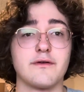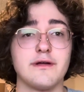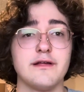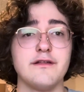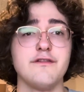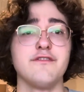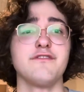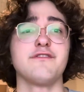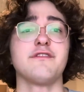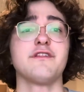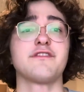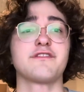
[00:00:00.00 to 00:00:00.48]

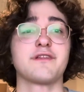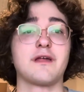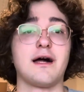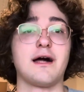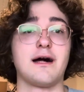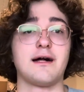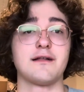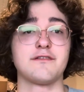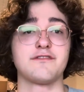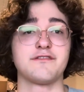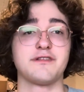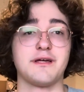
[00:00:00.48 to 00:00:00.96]
is this
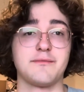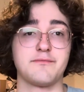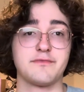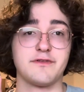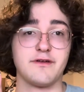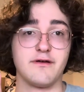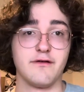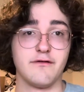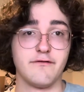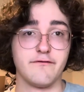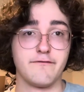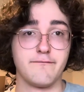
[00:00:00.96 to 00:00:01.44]
concept
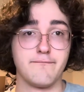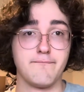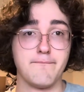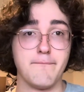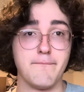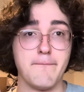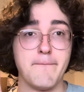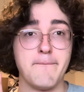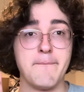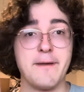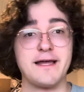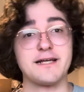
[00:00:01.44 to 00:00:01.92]
of
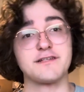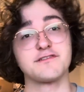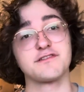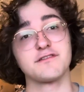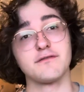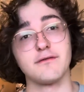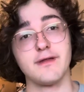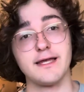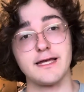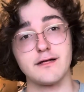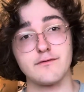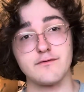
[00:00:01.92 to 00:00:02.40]
mixed
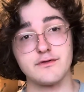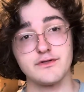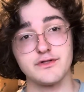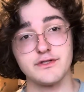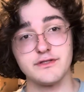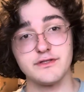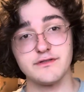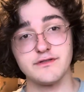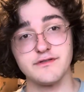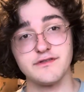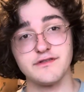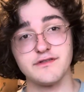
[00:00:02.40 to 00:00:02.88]

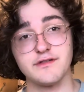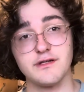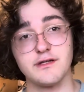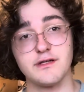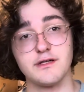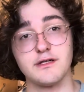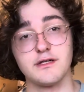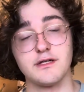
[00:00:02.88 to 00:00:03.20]
languages,